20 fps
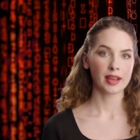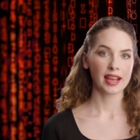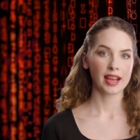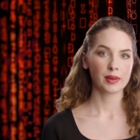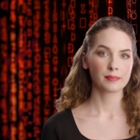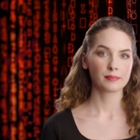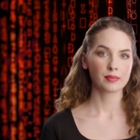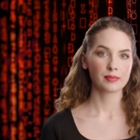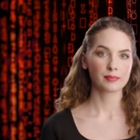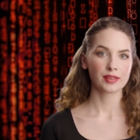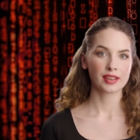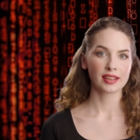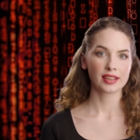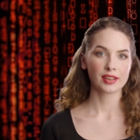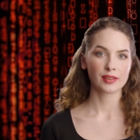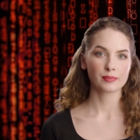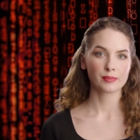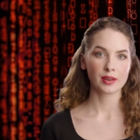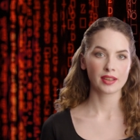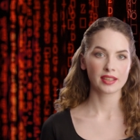By
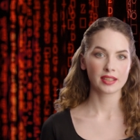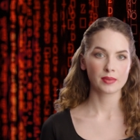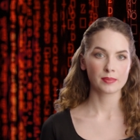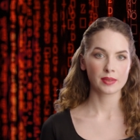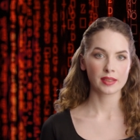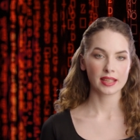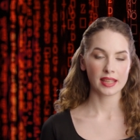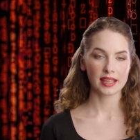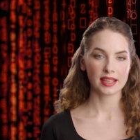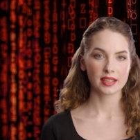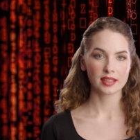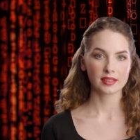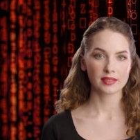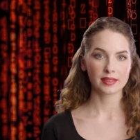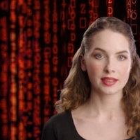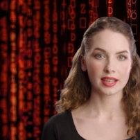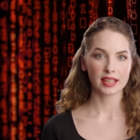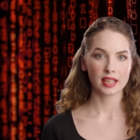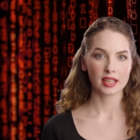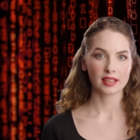implementing multiple layers
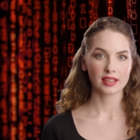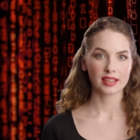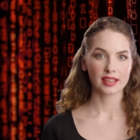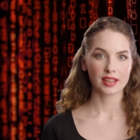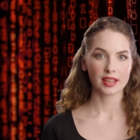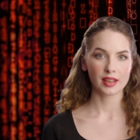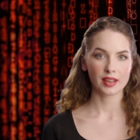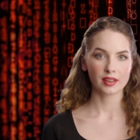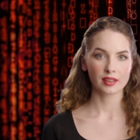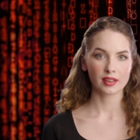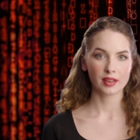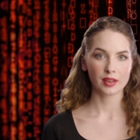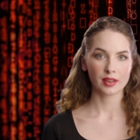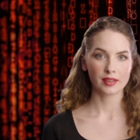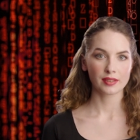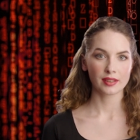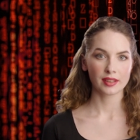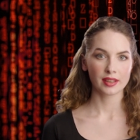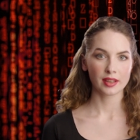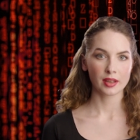of security
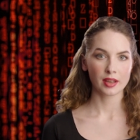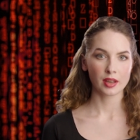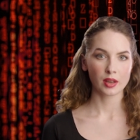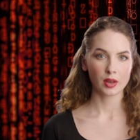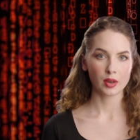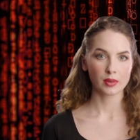controls,